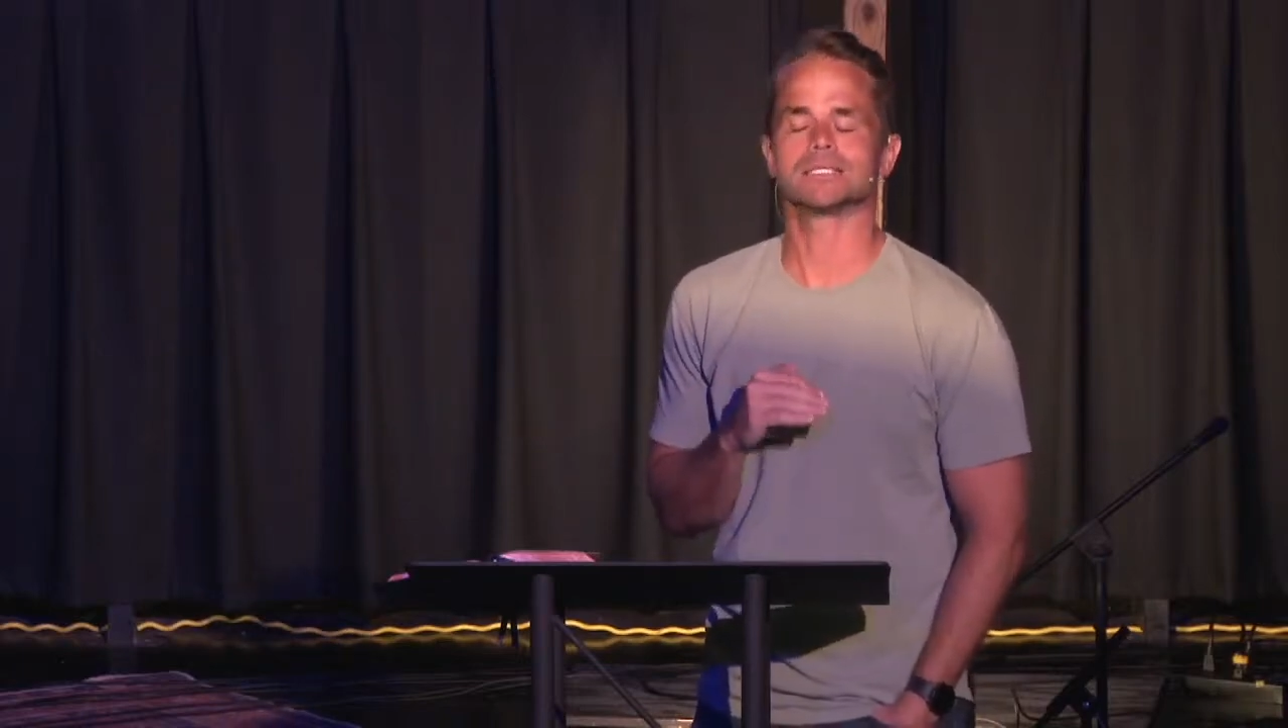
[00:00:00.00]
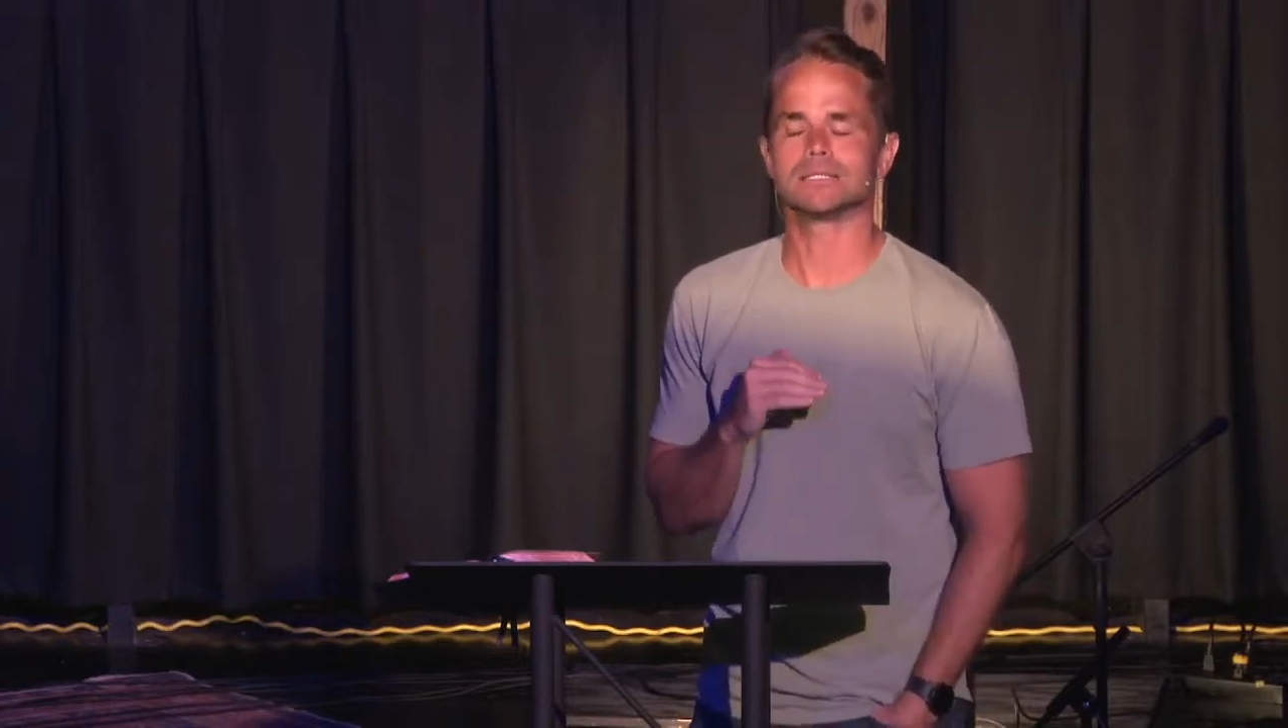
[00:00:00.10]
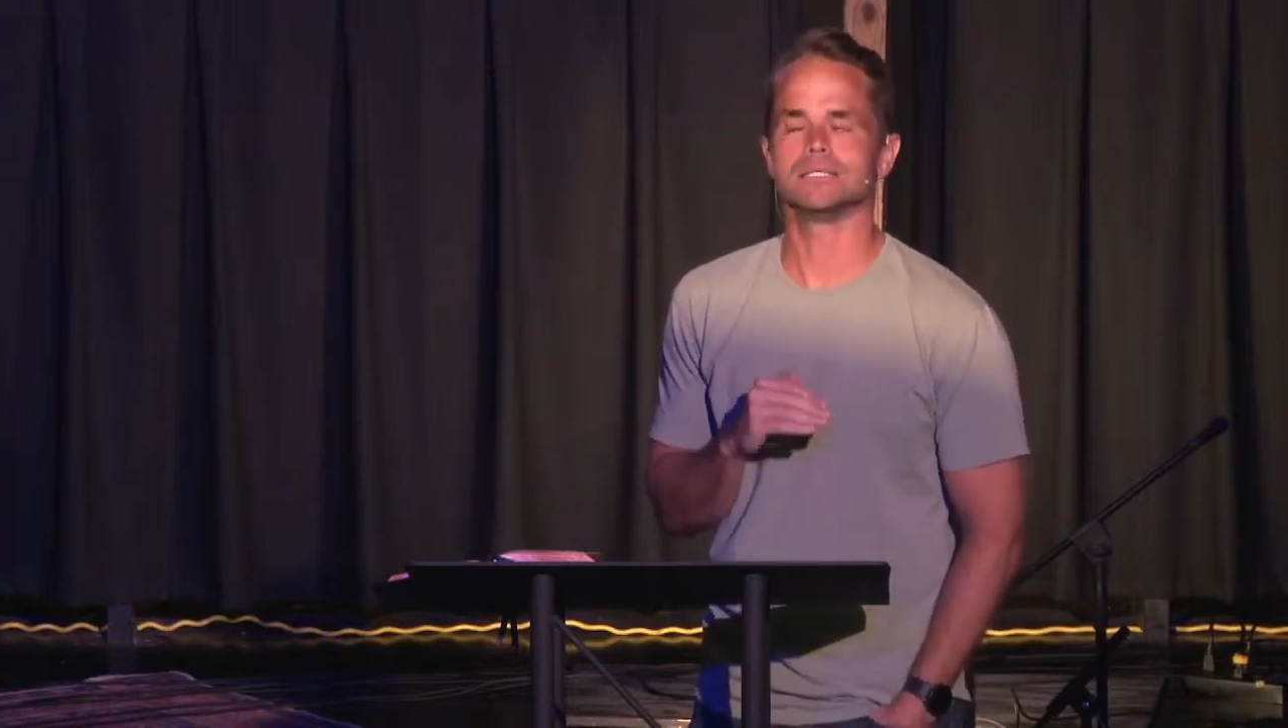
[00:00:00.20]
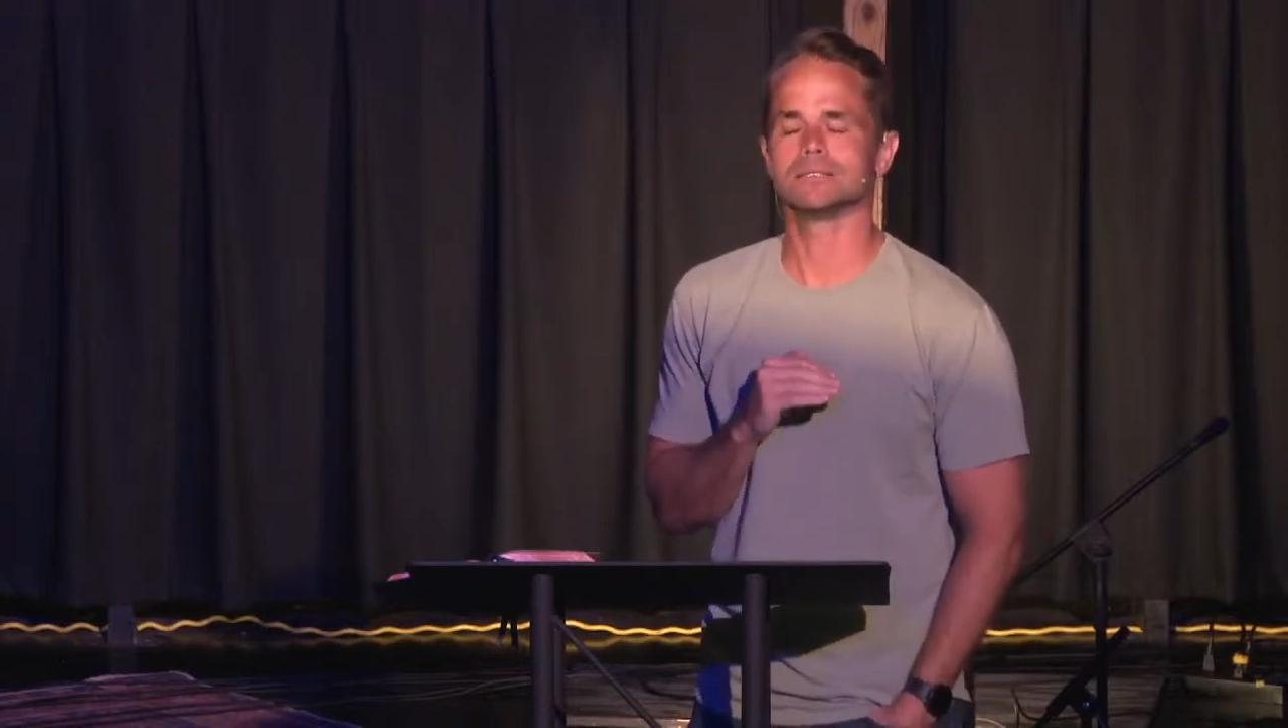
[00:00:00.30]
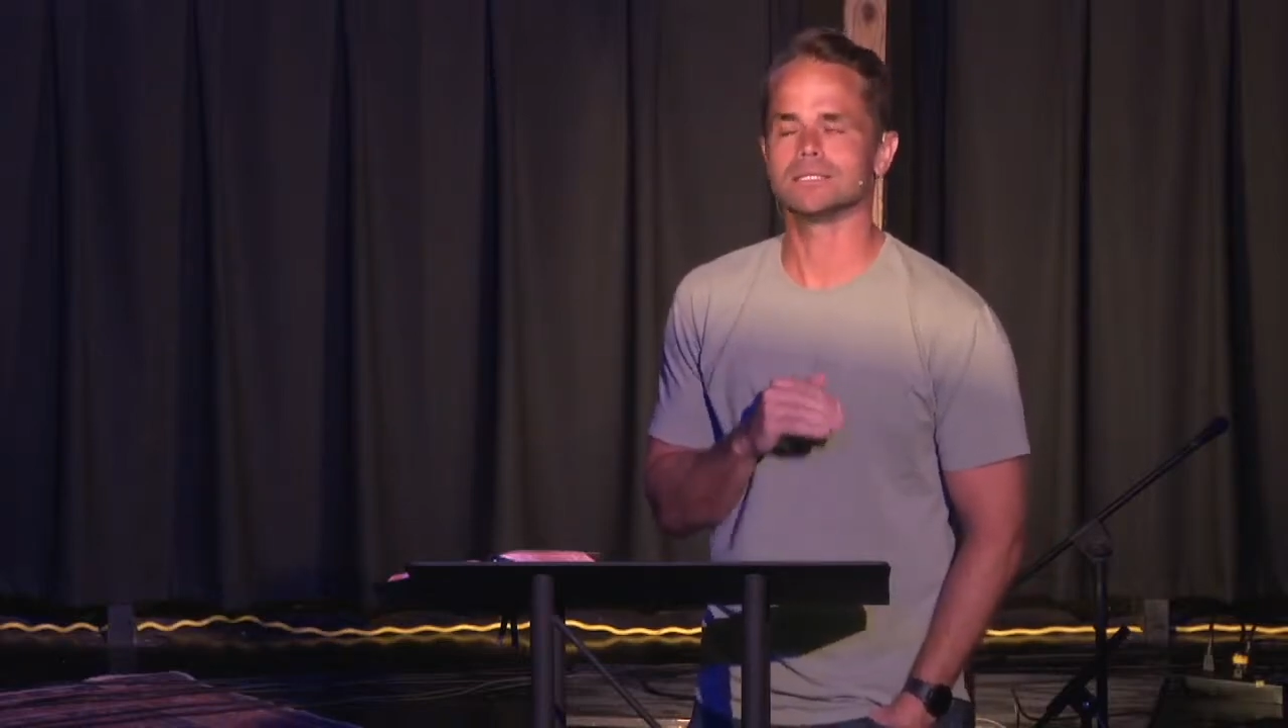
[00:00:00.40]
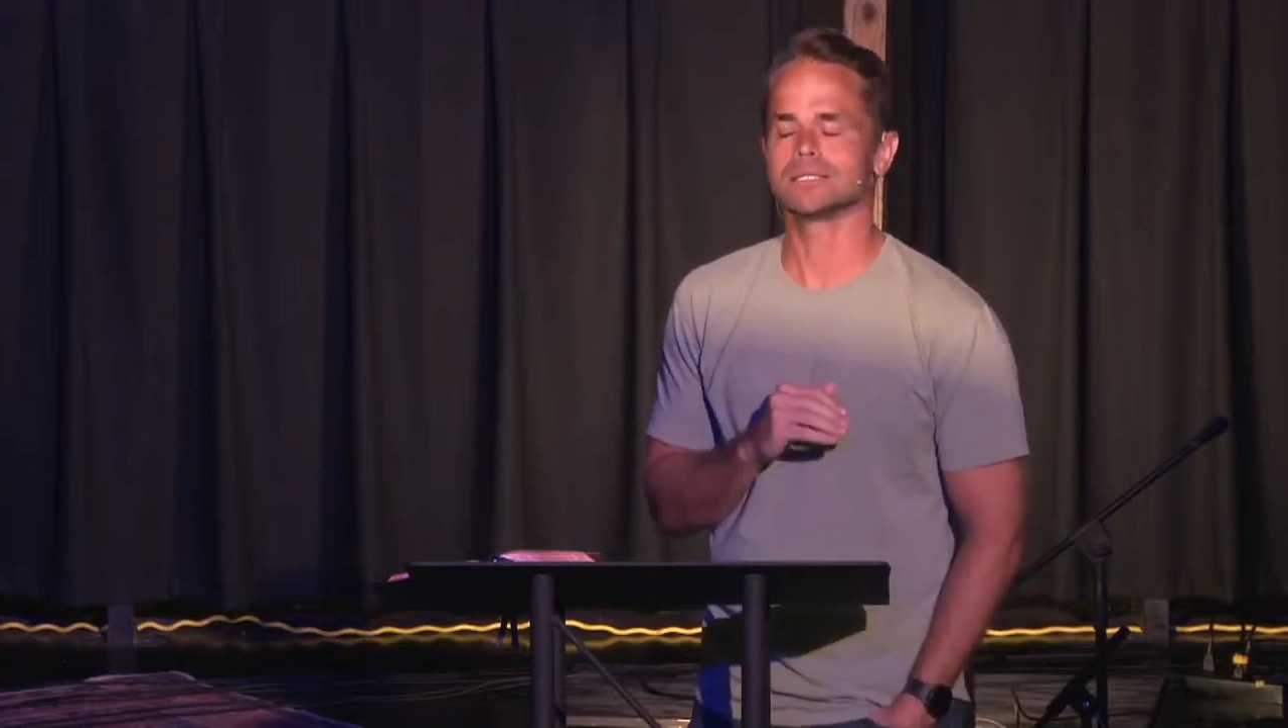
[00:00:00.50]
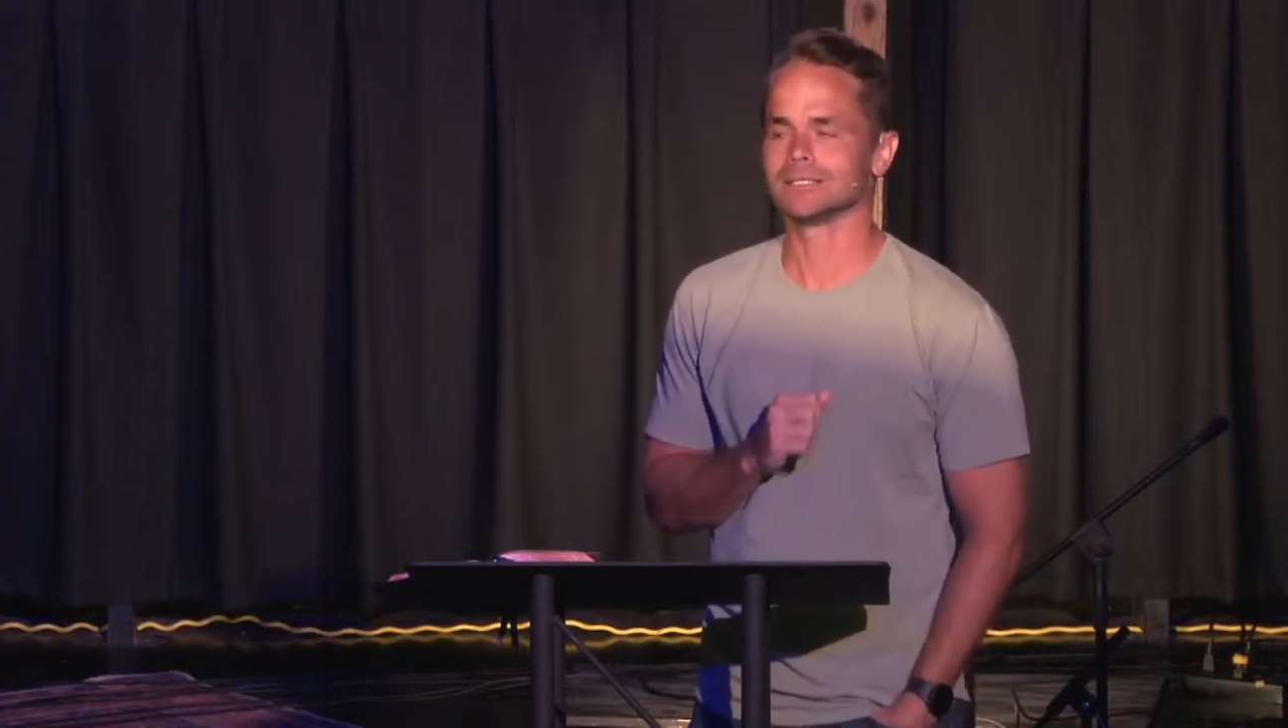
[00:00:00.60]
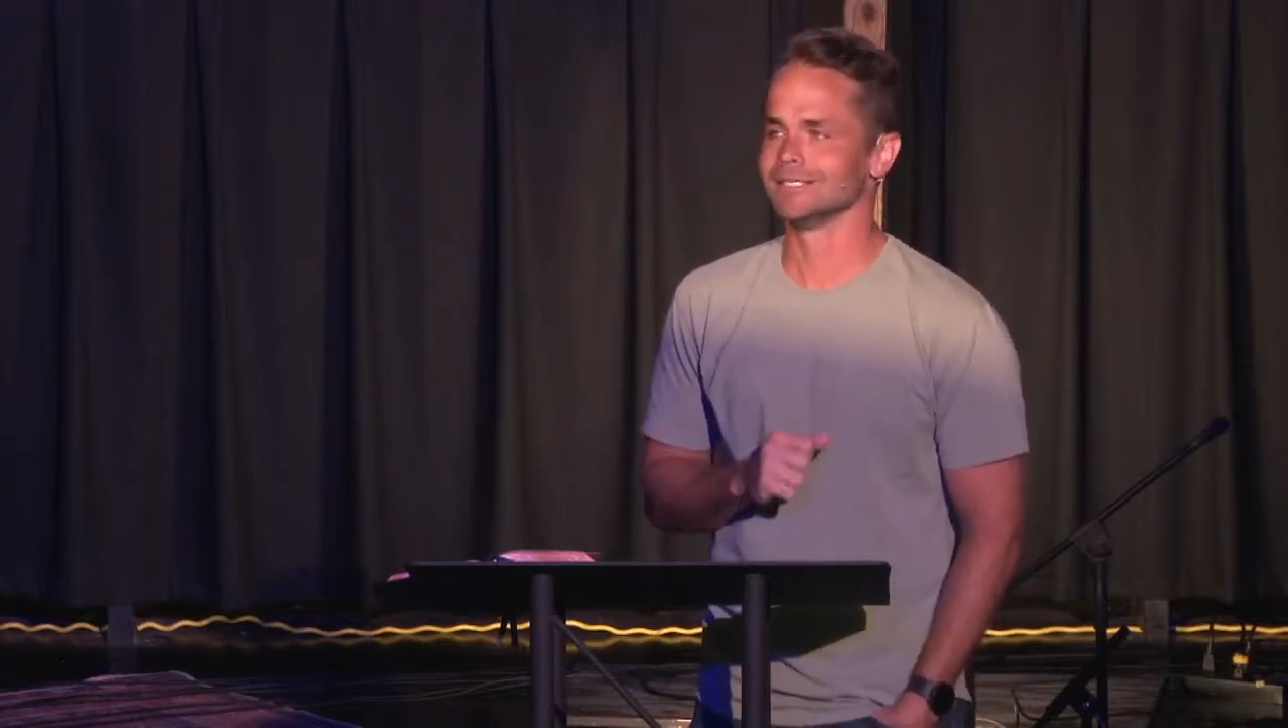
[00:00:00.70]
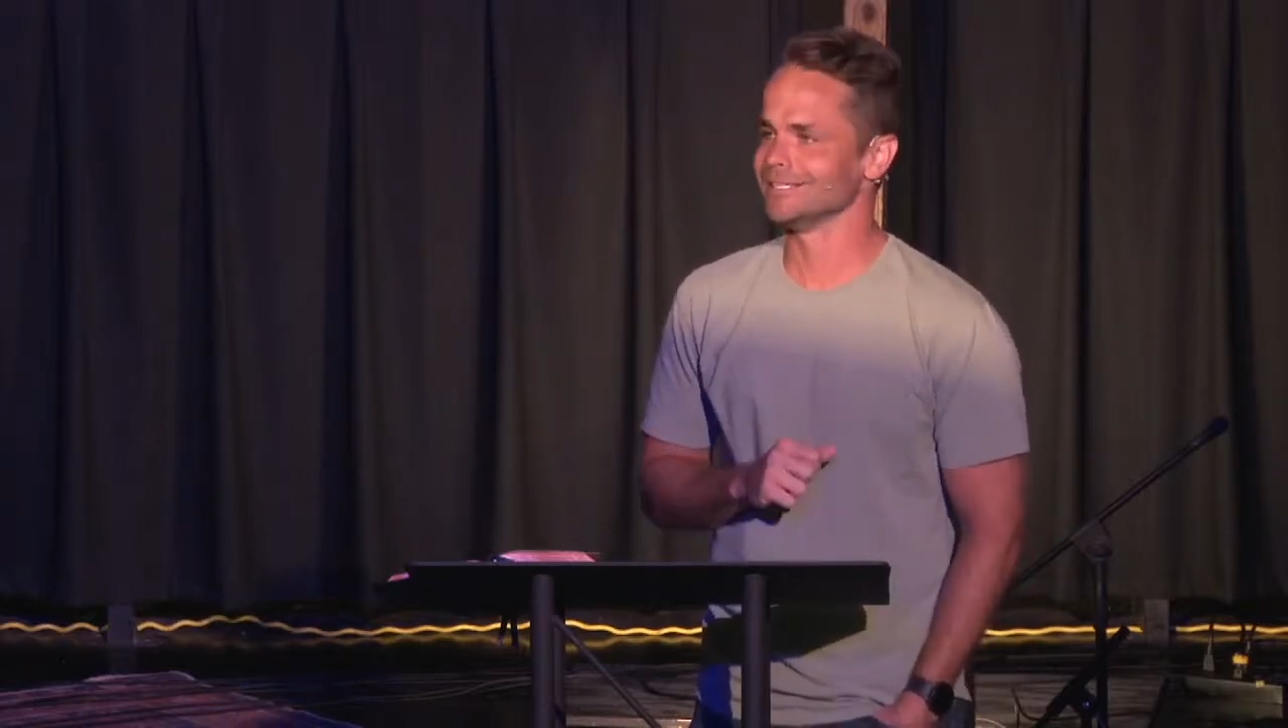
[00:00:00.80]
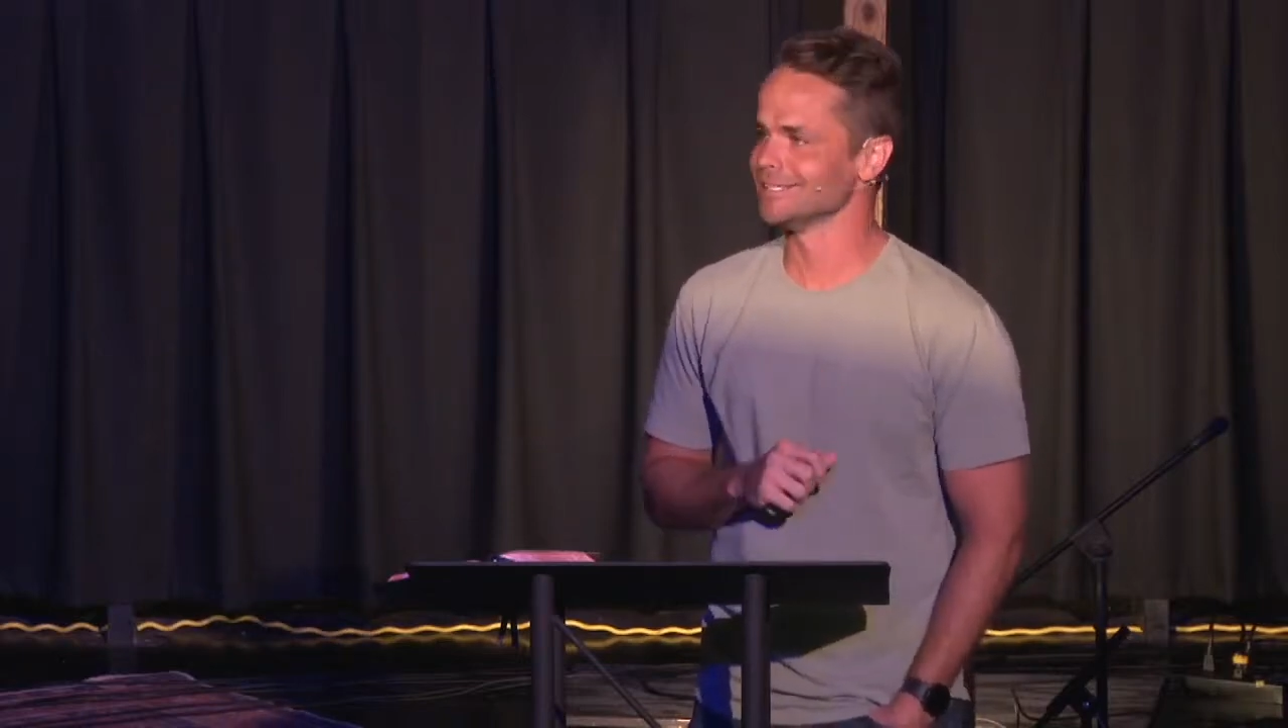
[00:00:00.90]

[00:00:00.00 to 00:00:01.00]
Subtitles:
seriously,